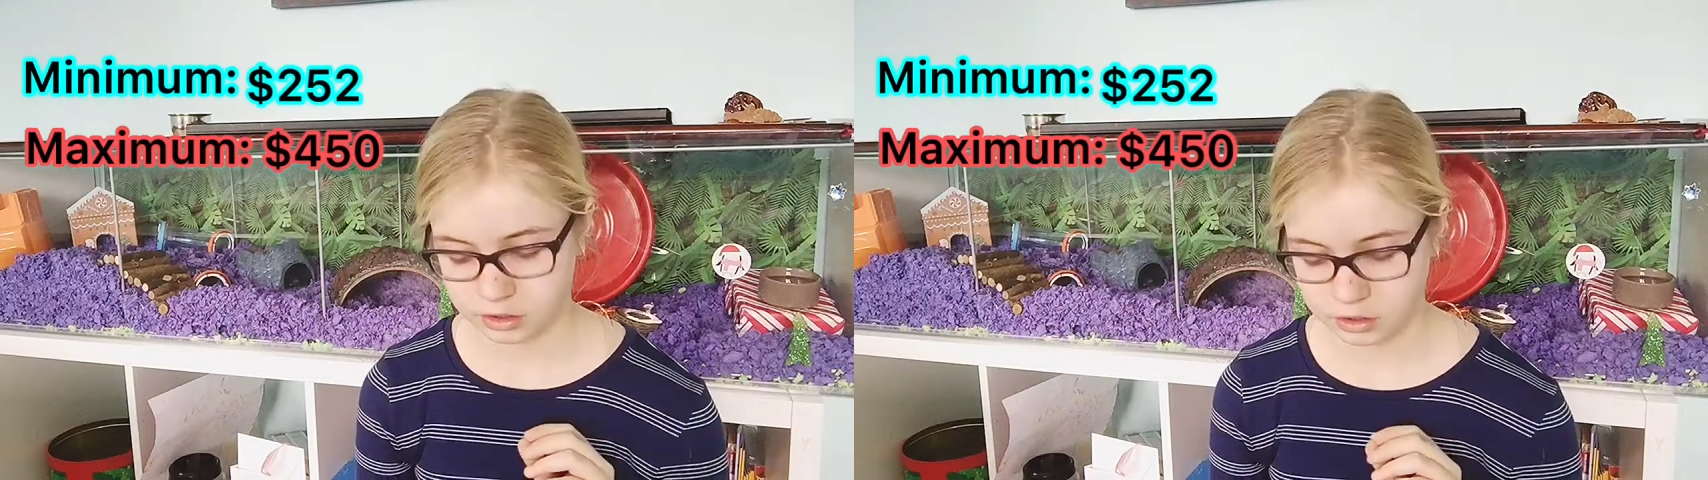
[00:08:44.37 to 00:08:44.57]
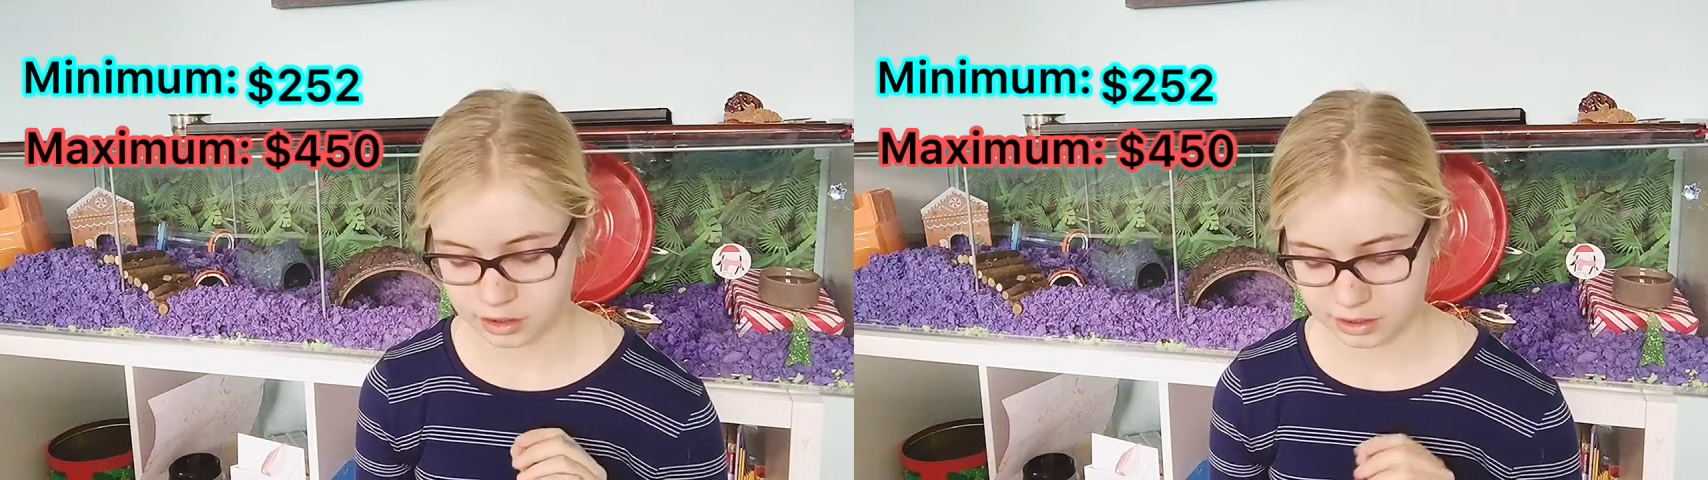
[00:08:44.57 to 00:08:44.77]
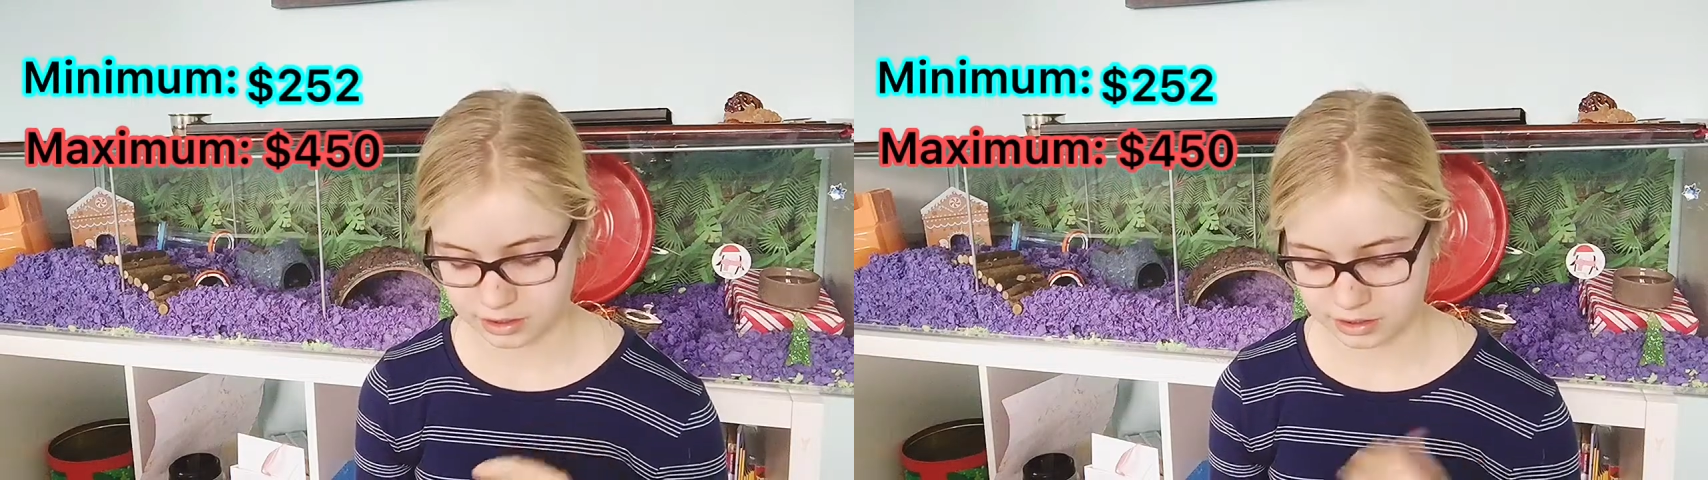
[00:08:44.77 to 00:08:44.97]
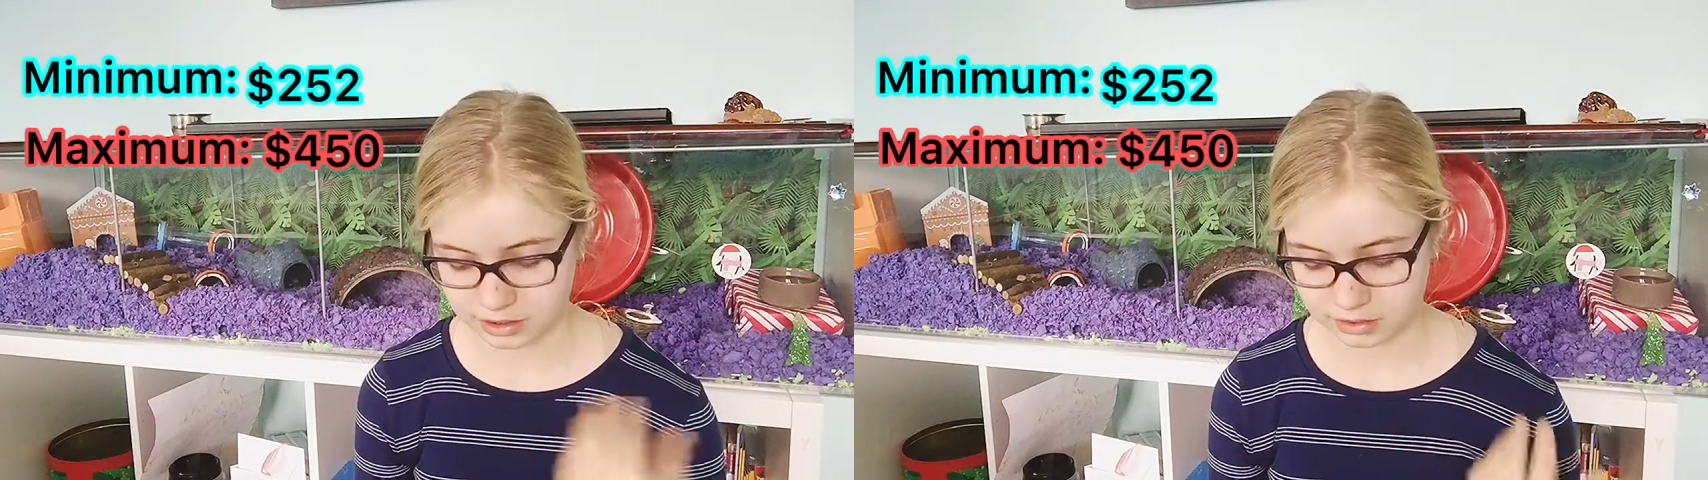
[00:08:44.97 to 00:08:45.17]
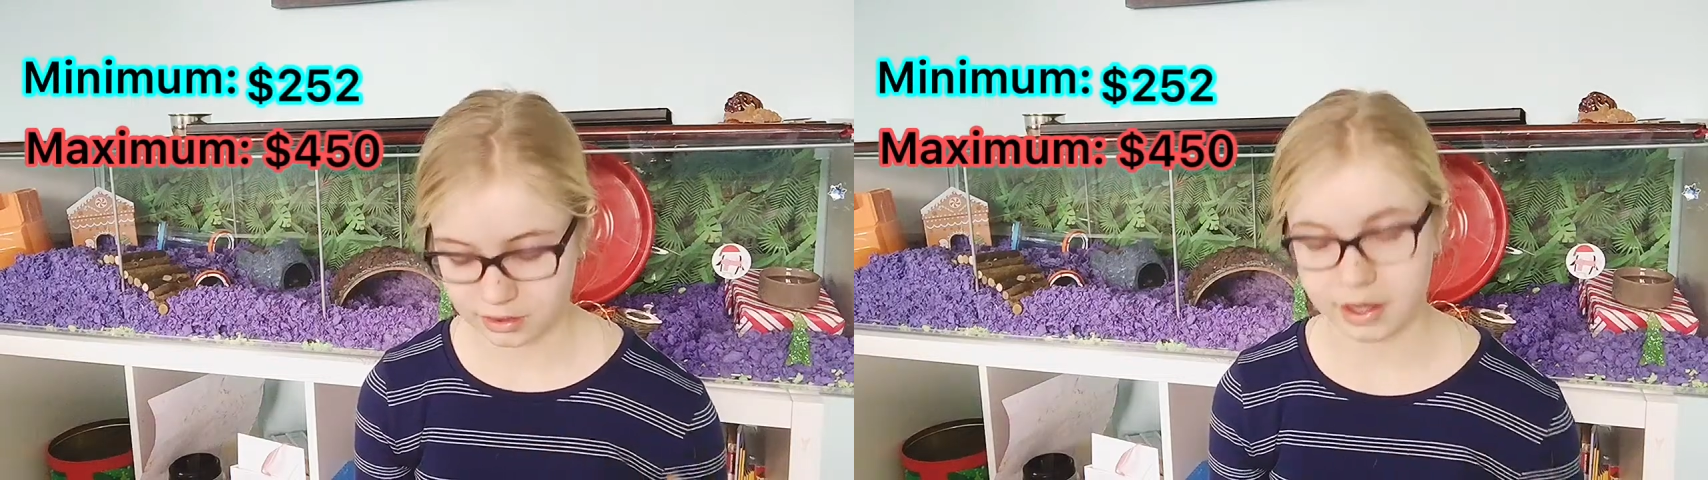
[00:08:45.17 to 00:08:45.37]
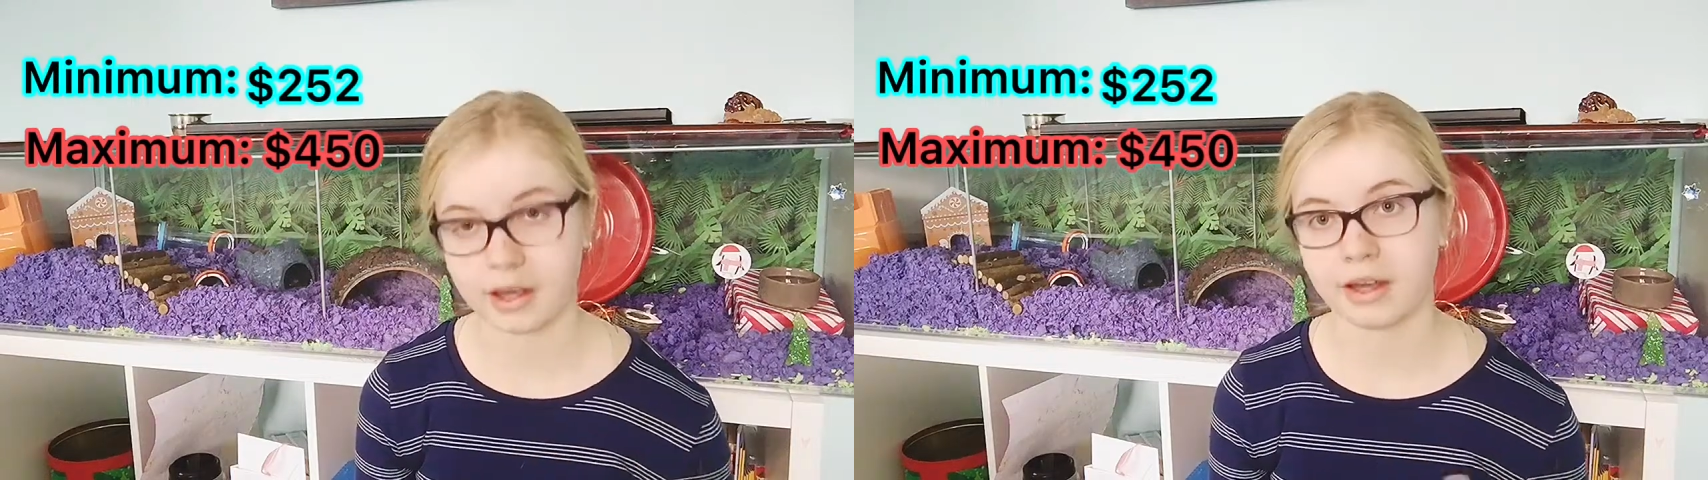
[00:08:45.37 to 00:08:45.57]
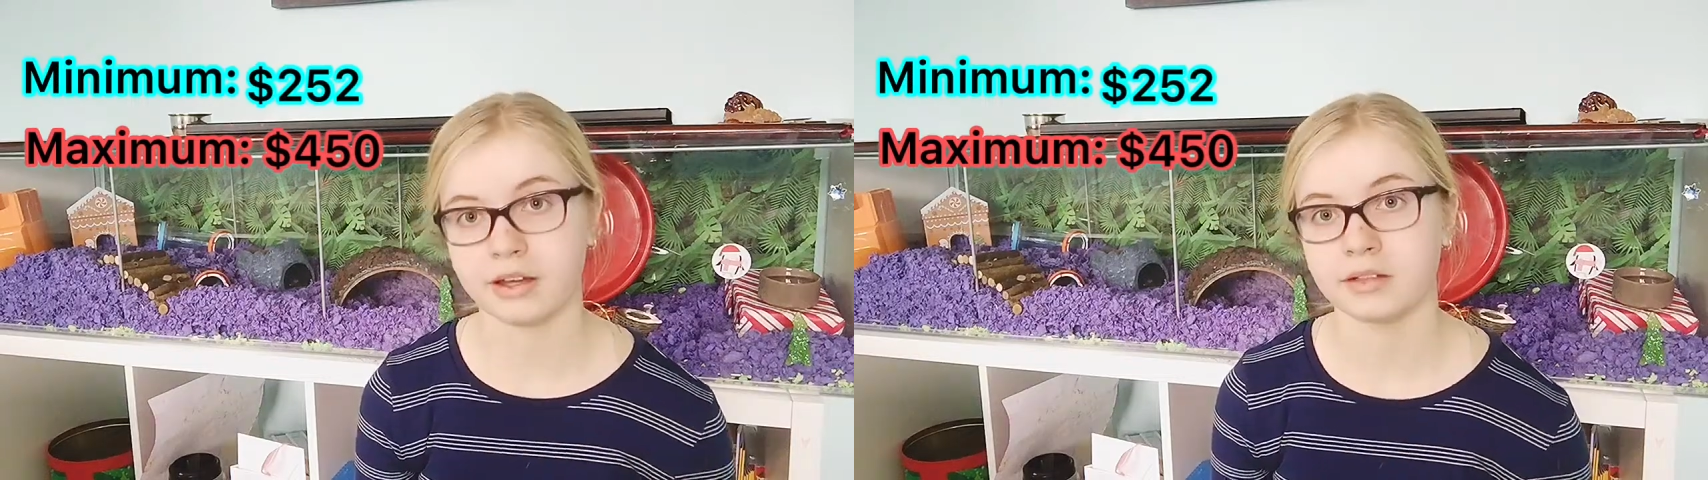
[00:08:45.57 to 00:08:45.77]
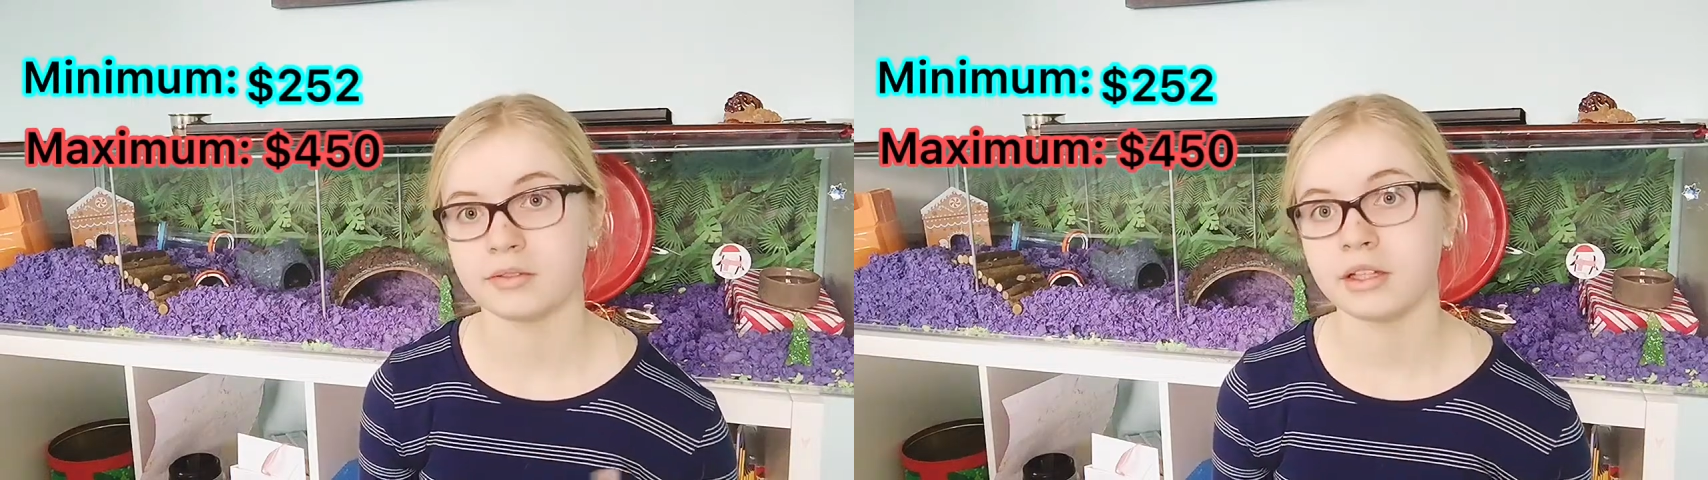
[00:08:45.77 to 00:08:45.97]
just
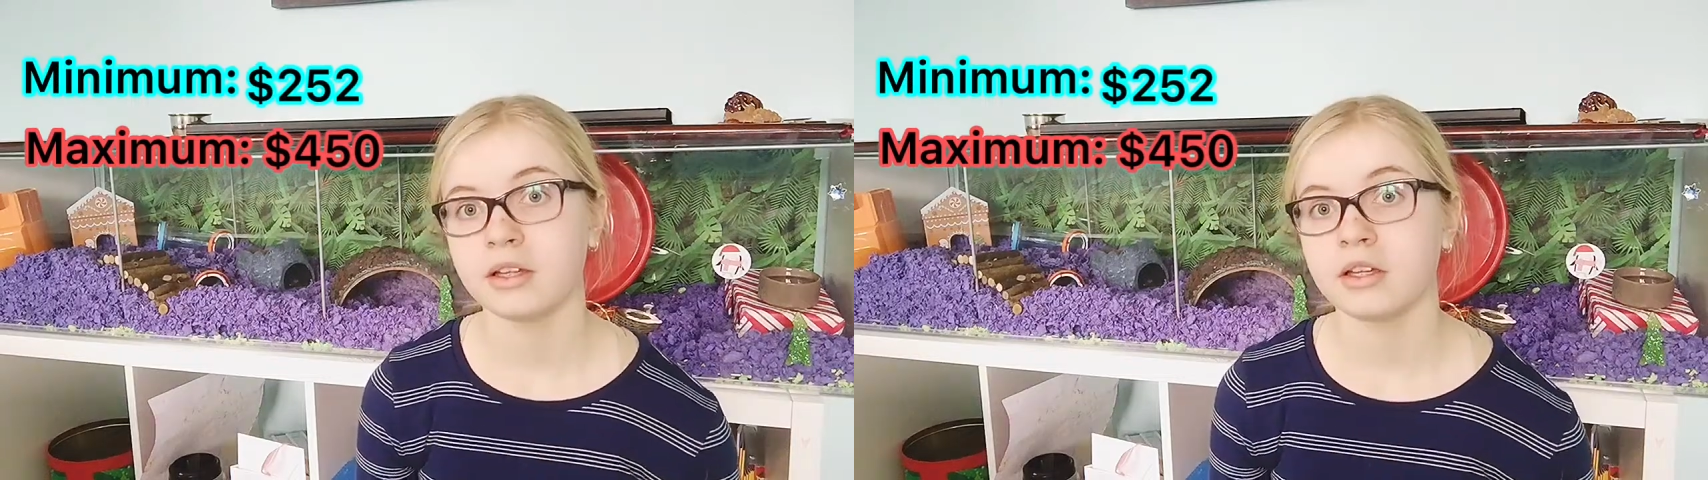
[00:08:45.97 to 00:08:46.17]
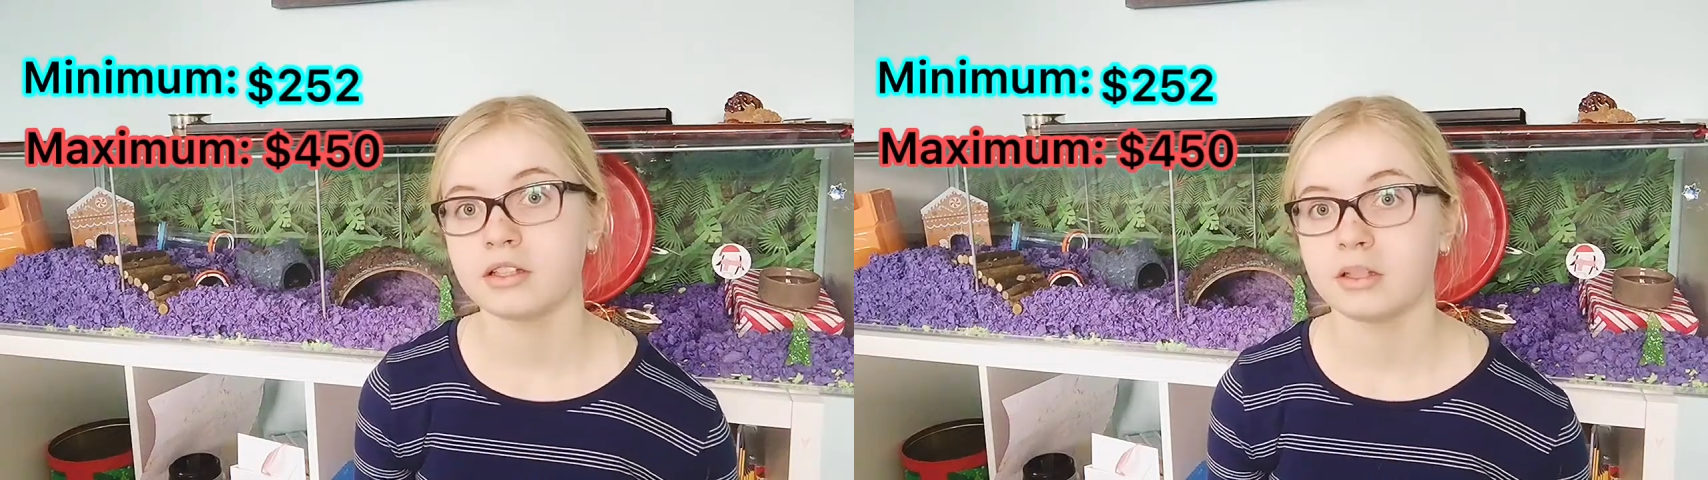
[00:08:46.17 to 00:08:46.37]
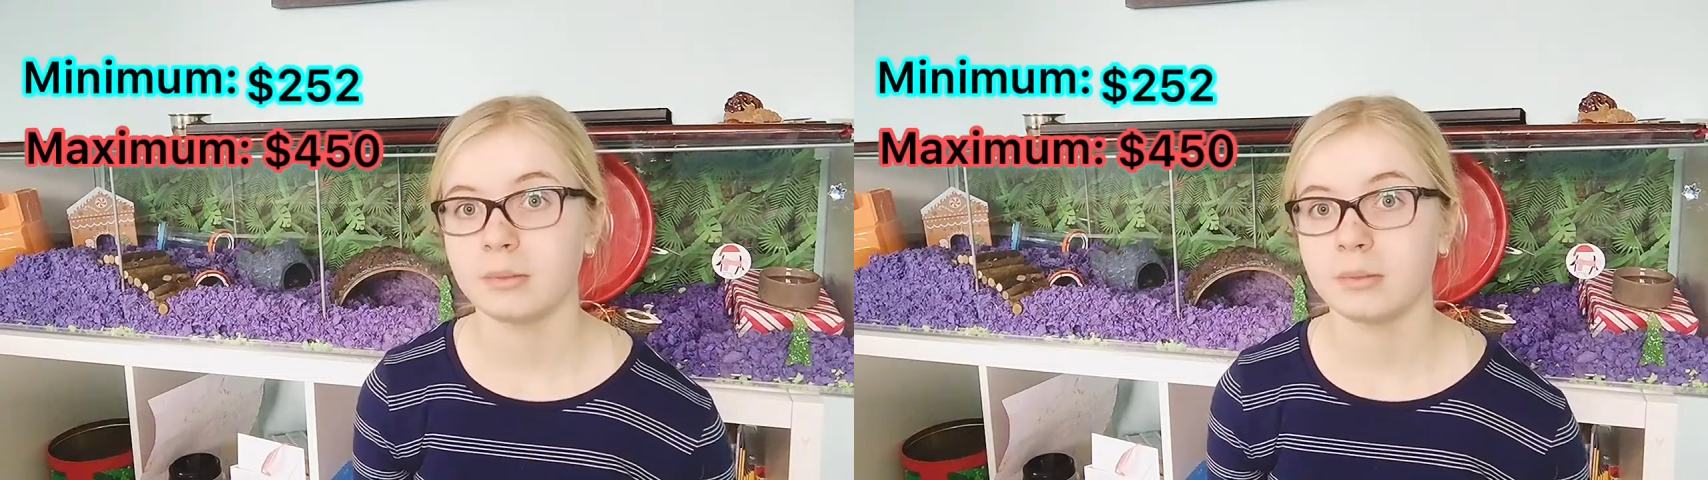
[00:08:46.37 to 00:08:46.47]
to